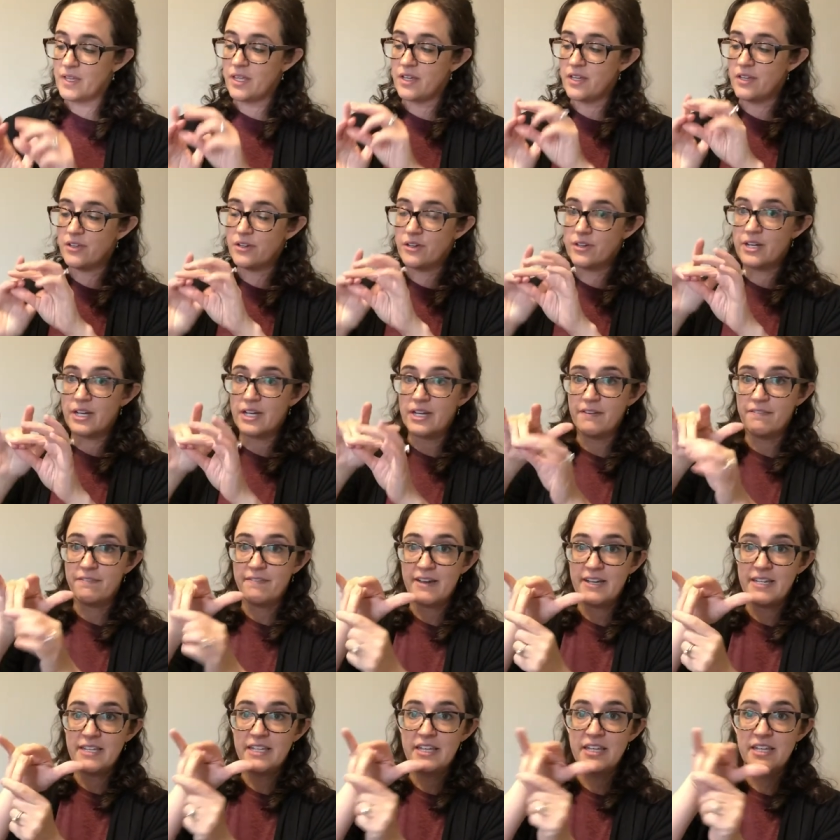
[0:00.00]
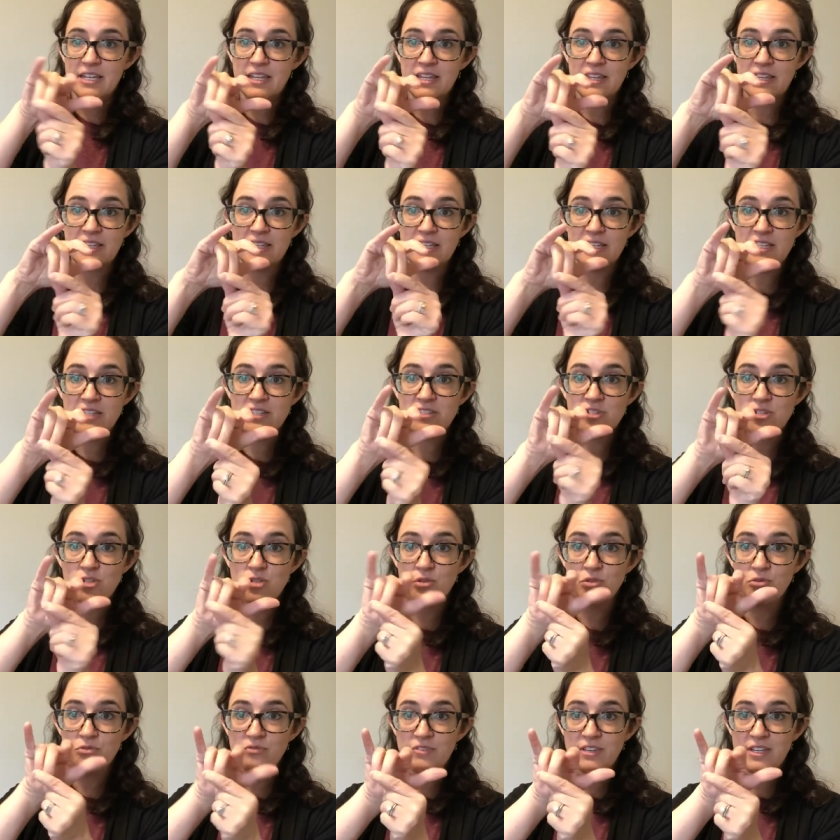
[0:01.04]
you're gonna find these
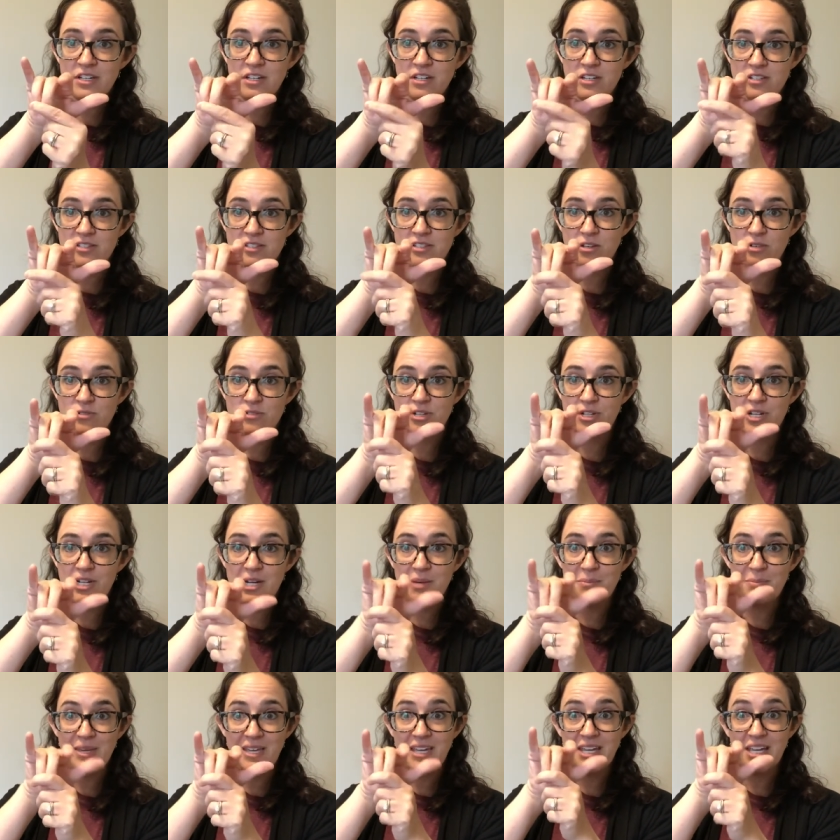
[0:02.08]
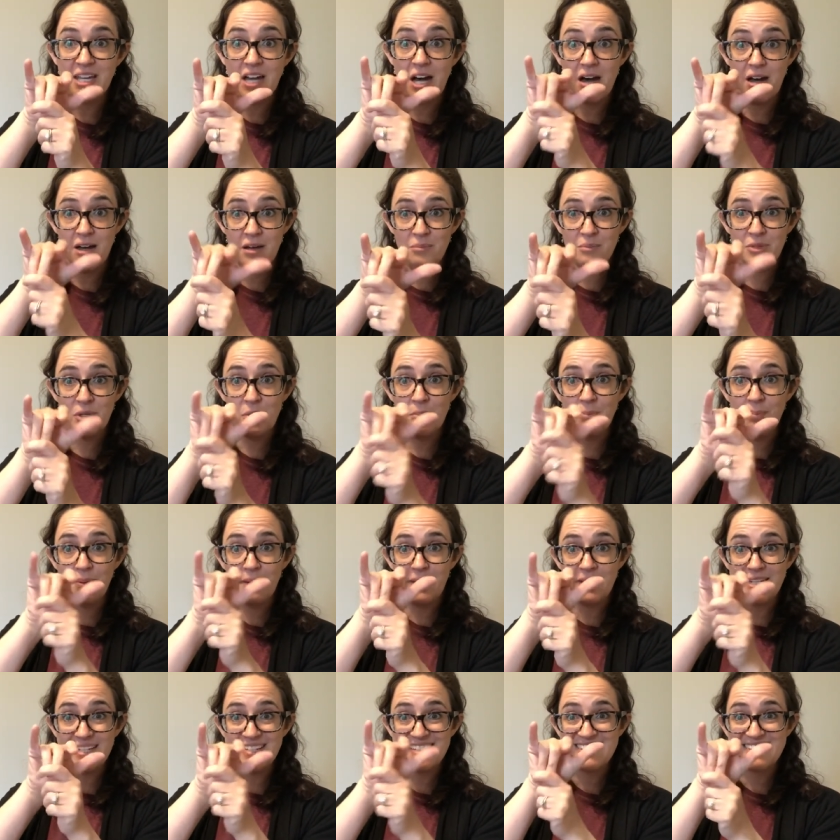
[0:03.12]
two fingers. Those are gonna become your
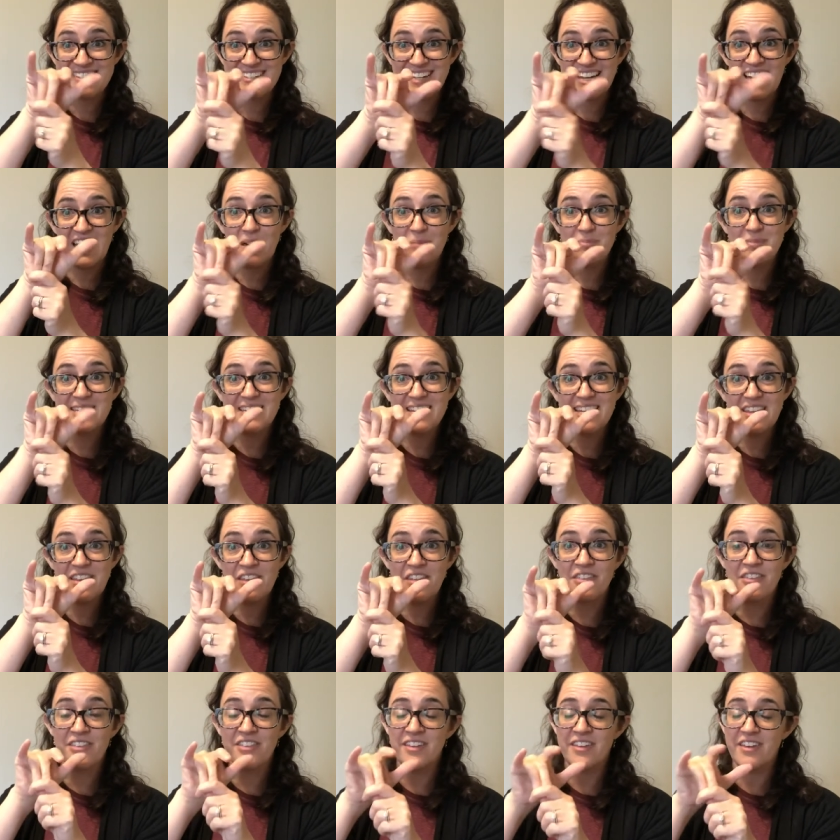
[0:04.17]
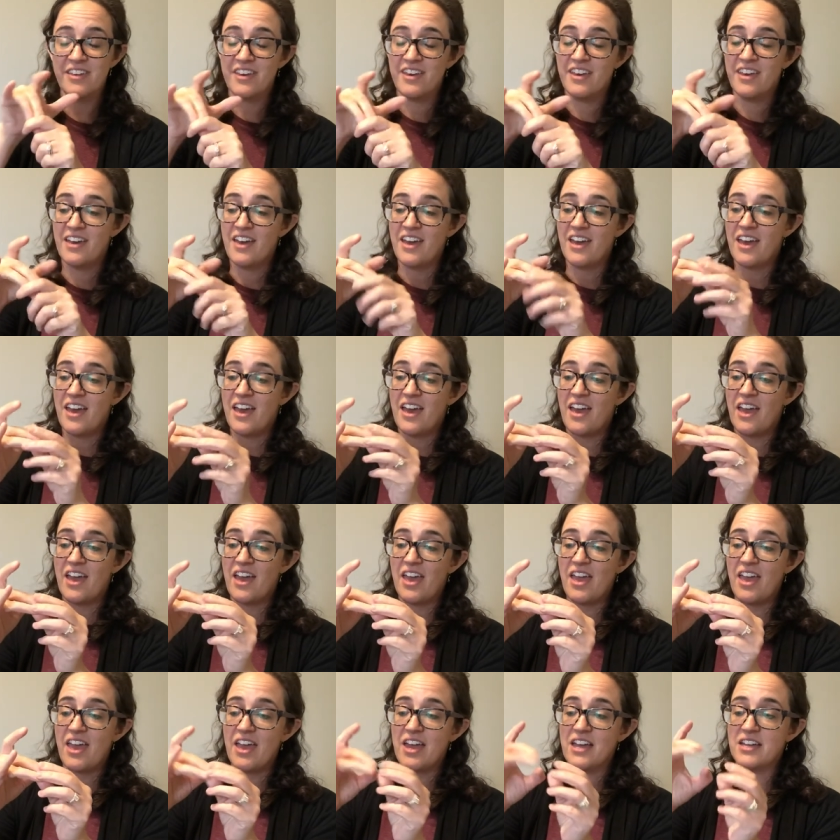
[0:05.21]
bunny's top teeth.
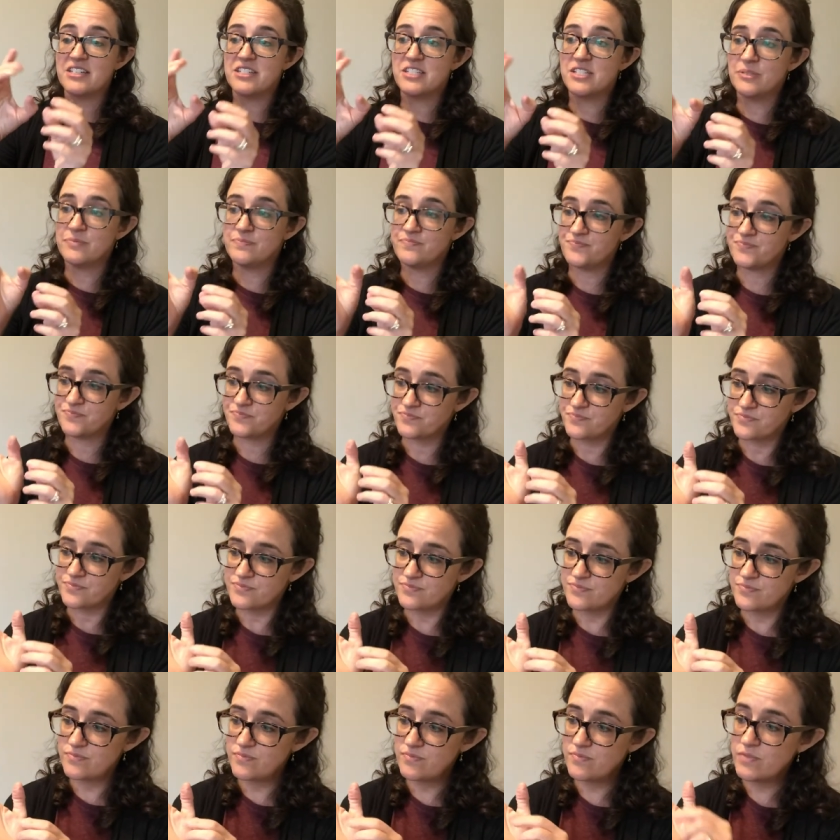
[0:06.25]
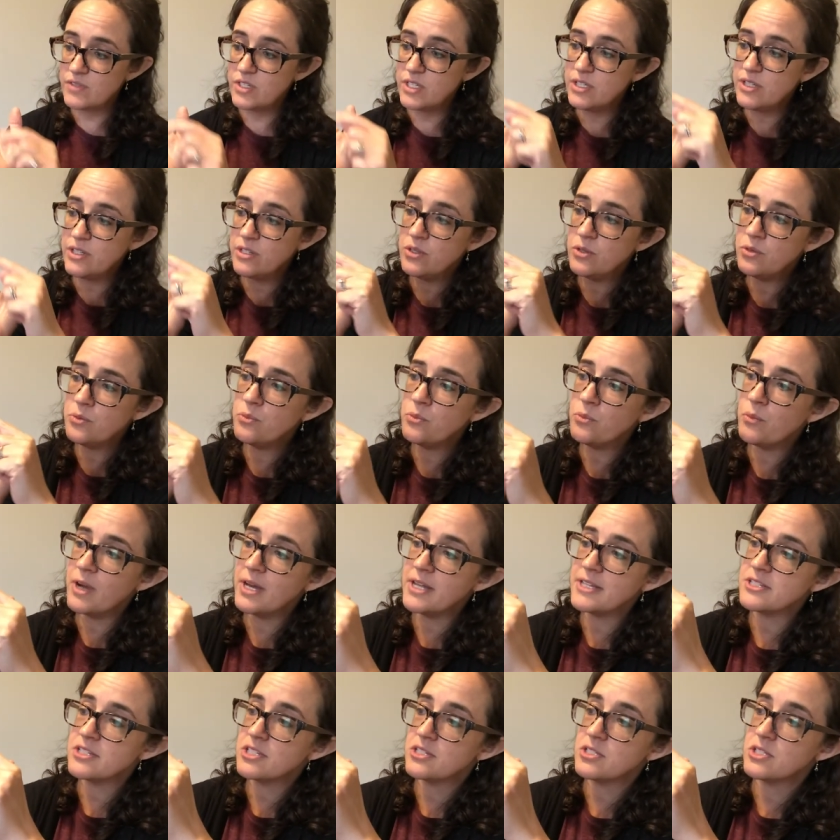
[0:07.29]
And you
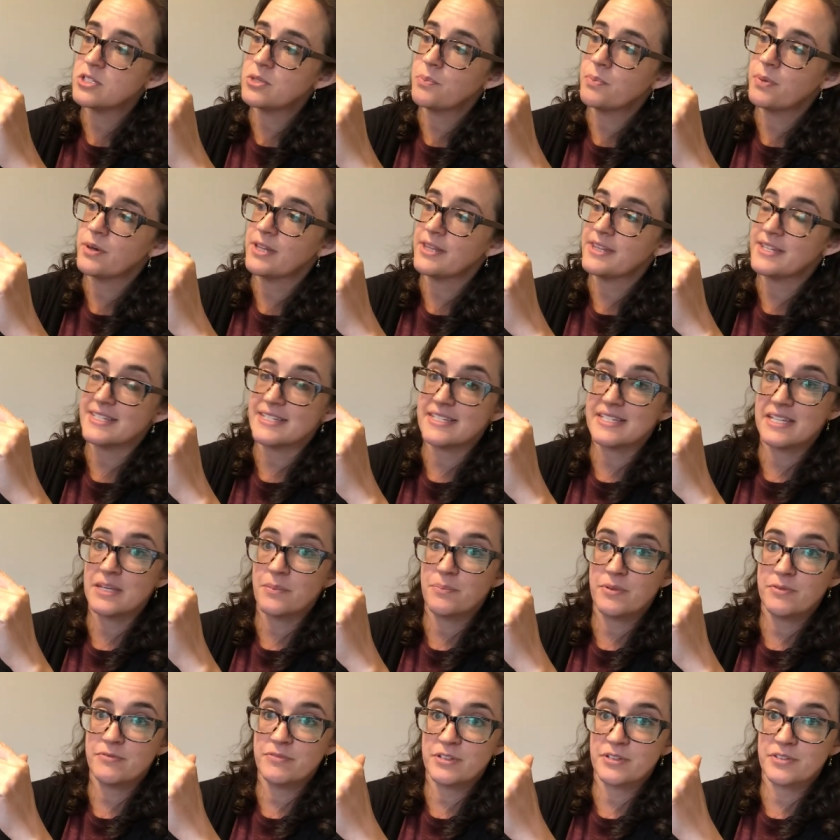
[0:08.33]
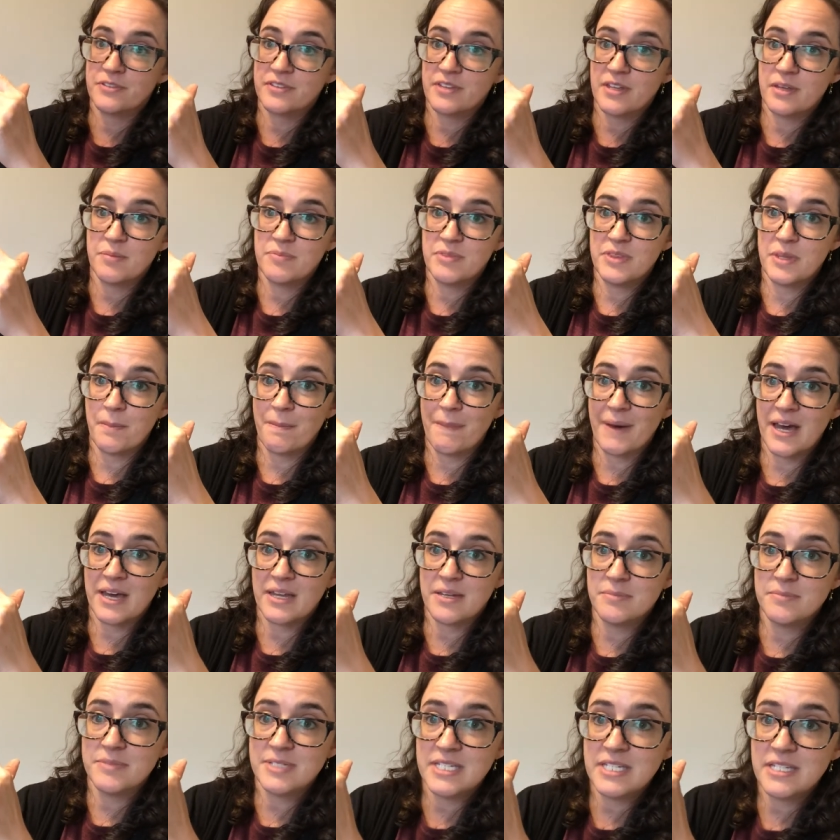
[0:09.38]
want to put the tip of your thumb, the
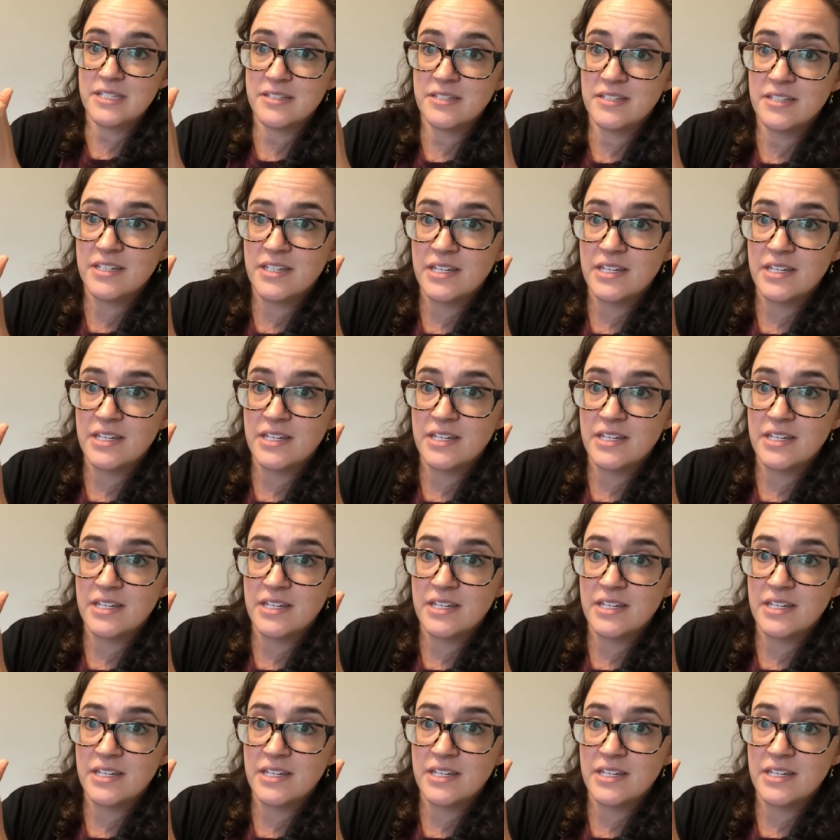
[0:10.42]
bottom teeth,